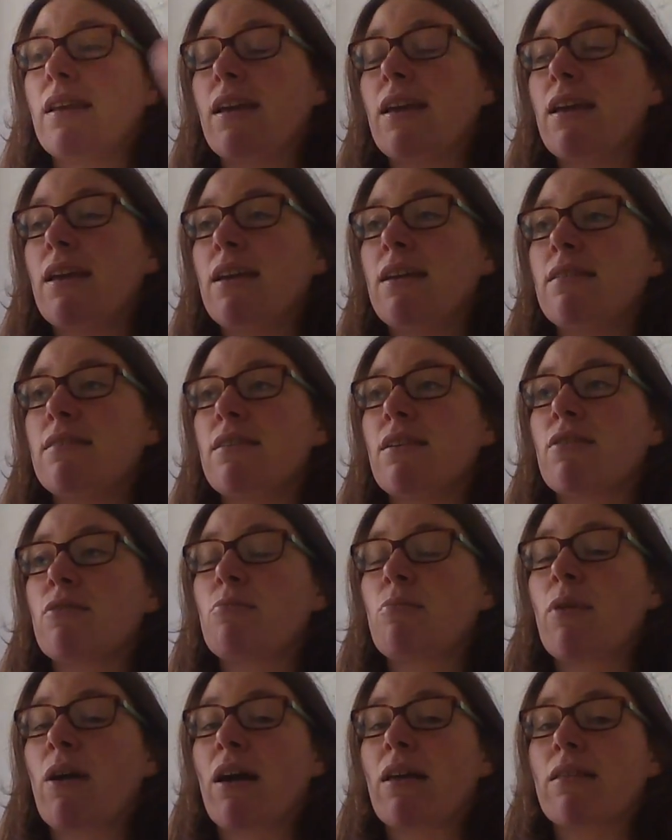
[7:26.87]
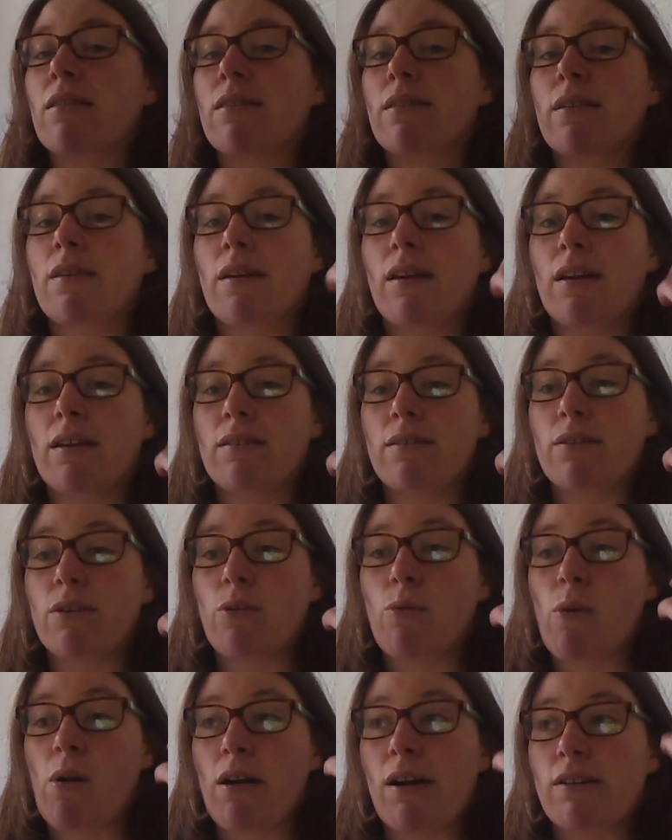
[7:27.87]
The easiest breath is the
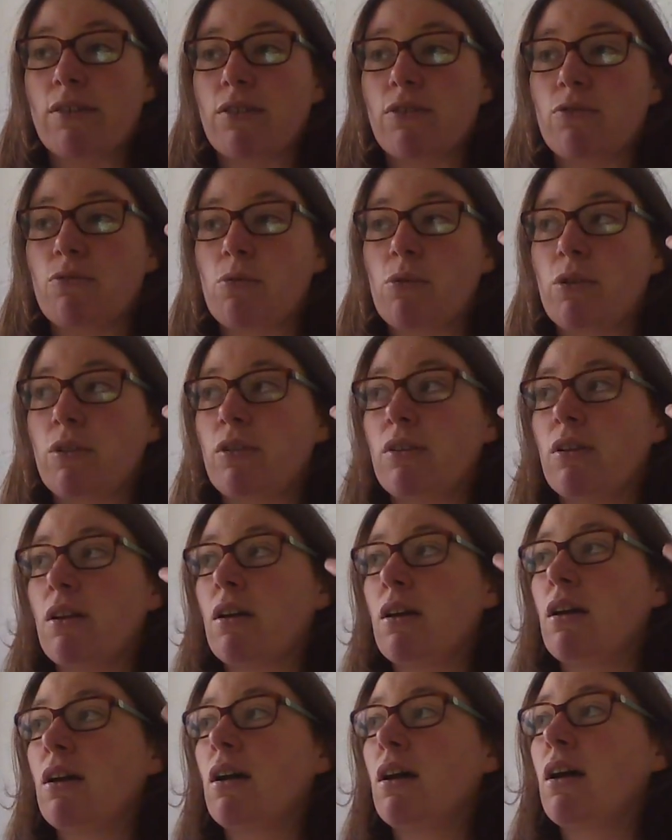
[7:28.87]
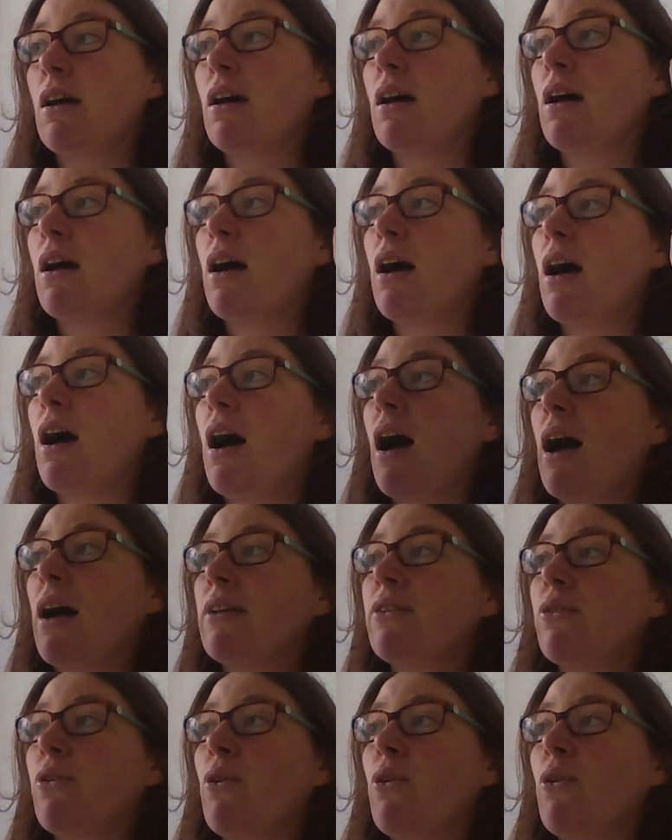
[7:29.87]
quietest one, and